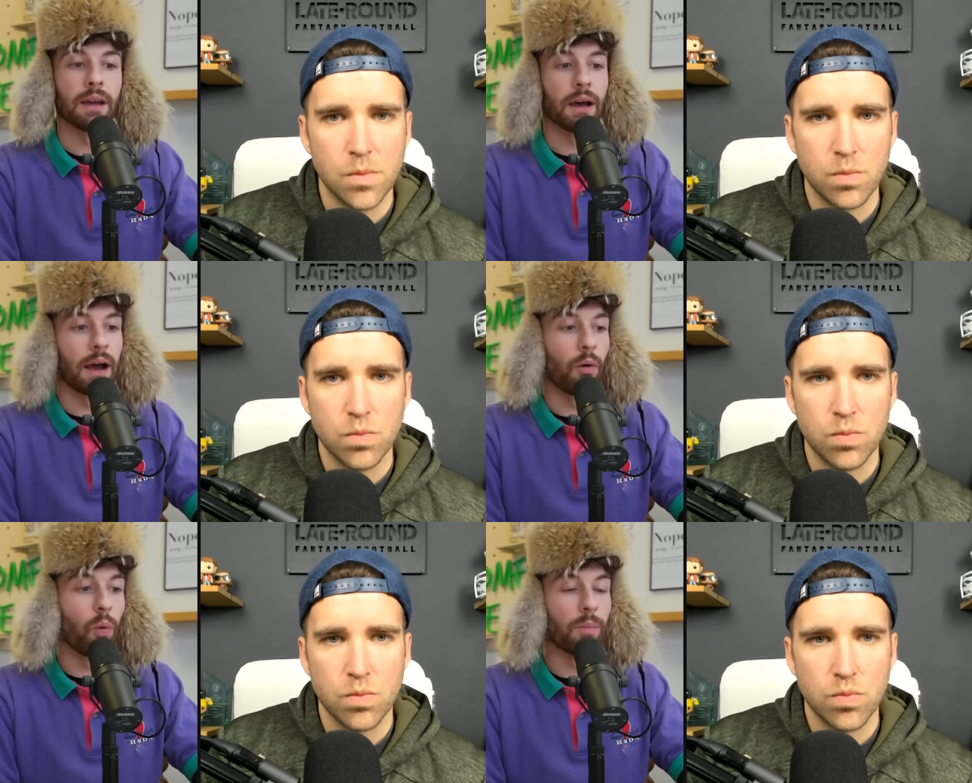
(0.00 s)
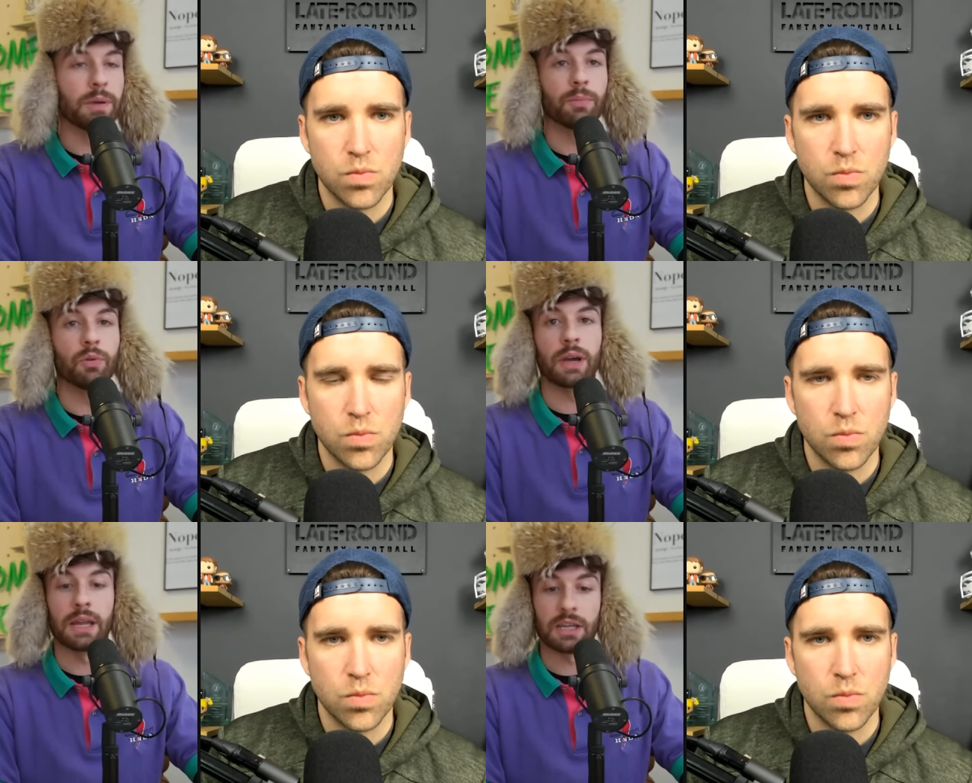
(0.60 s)
Speaker 1: Uh, what people can
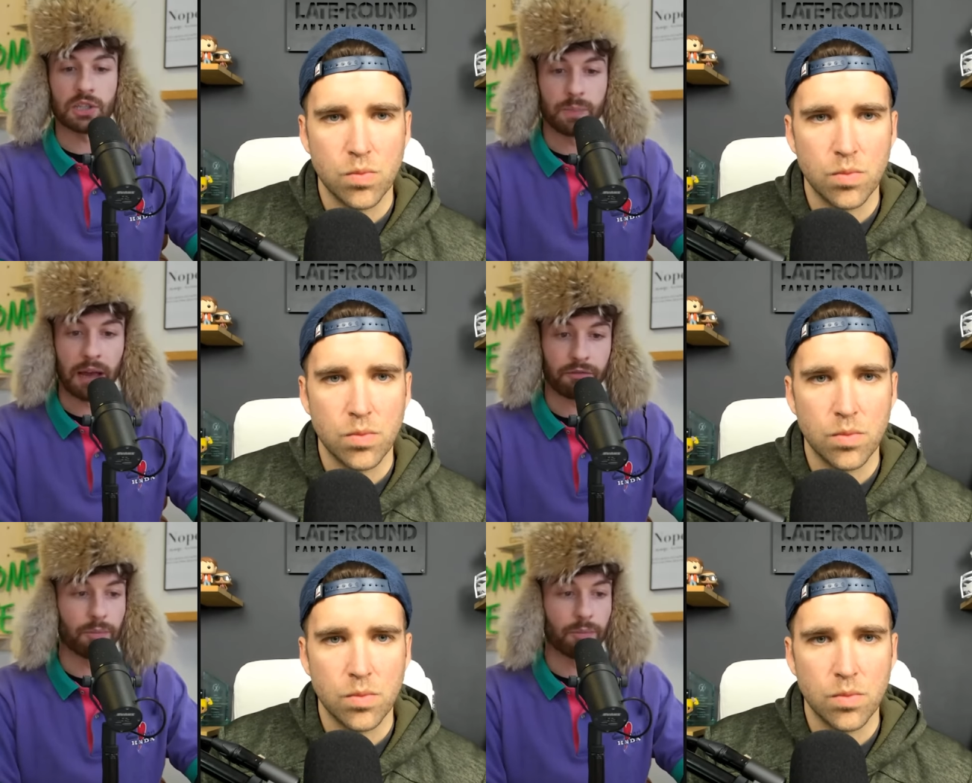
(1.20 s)
expect from that?